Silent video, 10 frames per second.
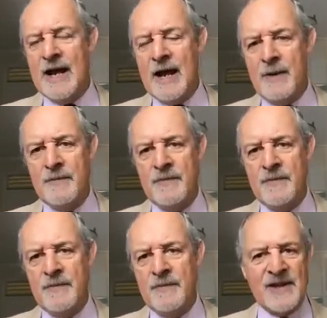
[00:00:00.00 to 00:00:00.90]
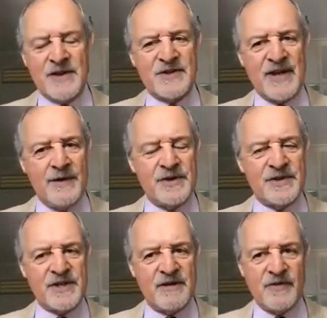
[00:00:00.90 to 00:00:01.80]
um, it does sound
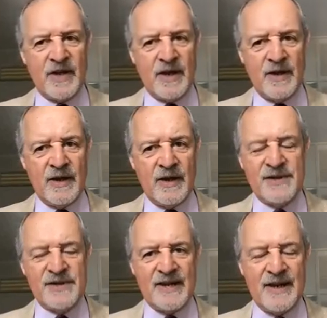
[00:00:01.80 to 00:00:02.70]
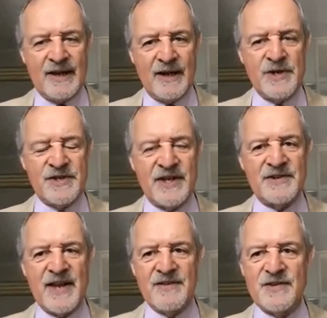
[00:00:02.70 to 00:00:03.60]
as if um, there is an
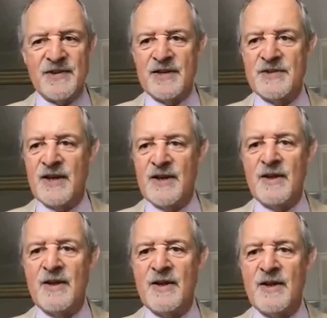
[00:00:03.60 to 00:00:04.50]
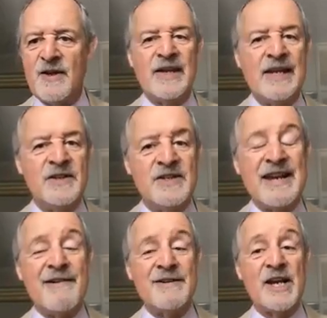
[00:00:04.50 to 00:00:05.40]
increasing sense that, uh, that the
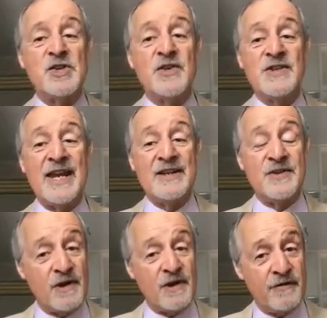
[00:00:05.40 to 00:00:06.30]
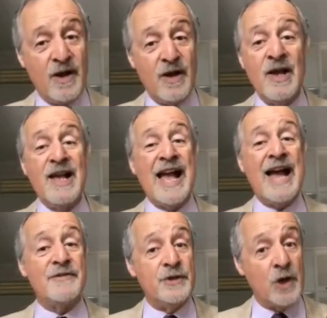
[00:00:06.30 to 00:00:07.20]
deterrent actions taken so far
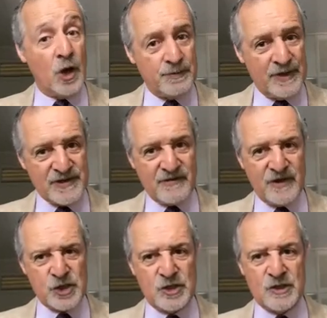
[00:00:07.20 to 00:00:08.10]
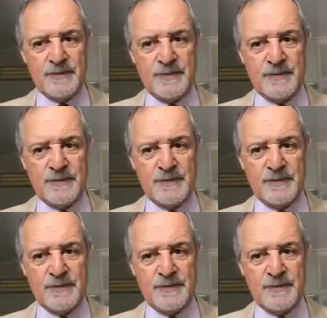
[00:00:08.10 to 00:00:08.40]
have not been sufficient.